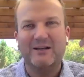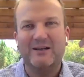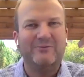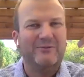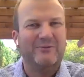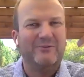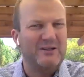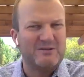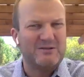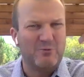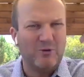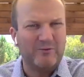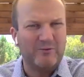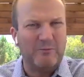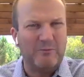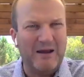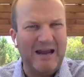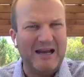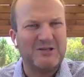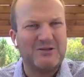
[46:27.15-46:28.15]
If it is more of
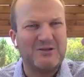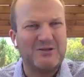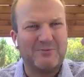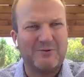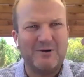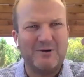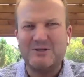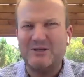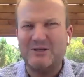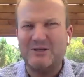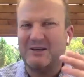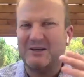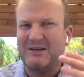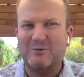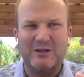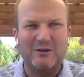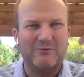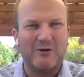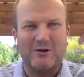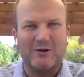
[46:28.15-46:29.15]
a passion project
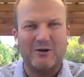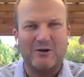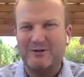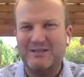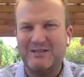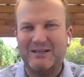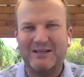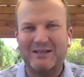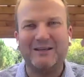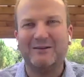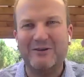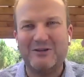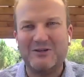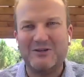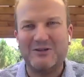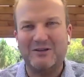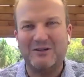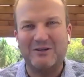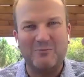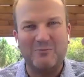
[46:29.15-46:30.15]
where you've got a particular
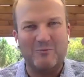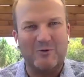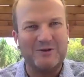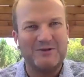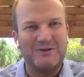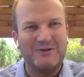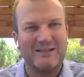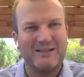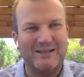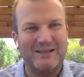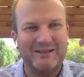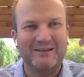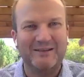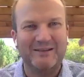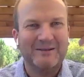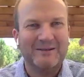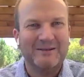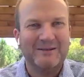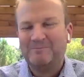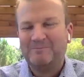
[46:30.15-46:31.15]
vision and you want to,
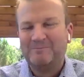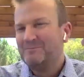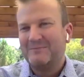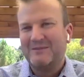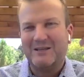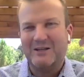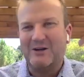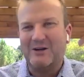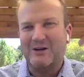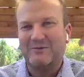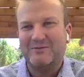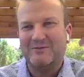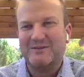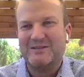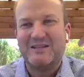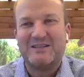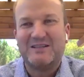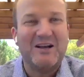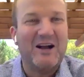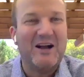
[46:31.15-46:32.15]
you know,
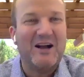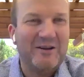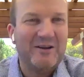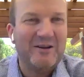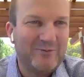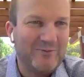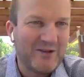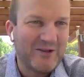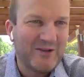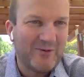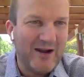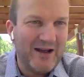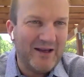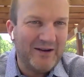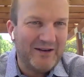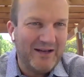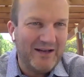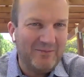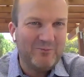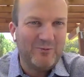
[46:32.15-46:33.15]
design it from the
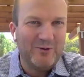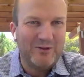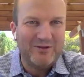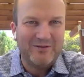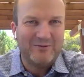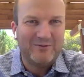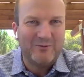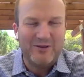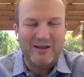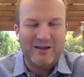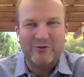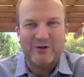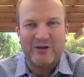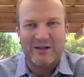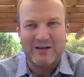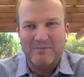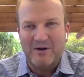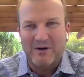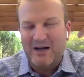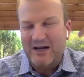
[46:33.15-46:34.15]
ground up with
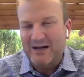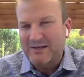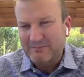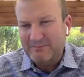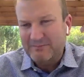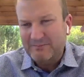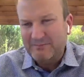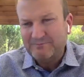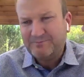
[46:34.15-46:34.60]
everything in mind,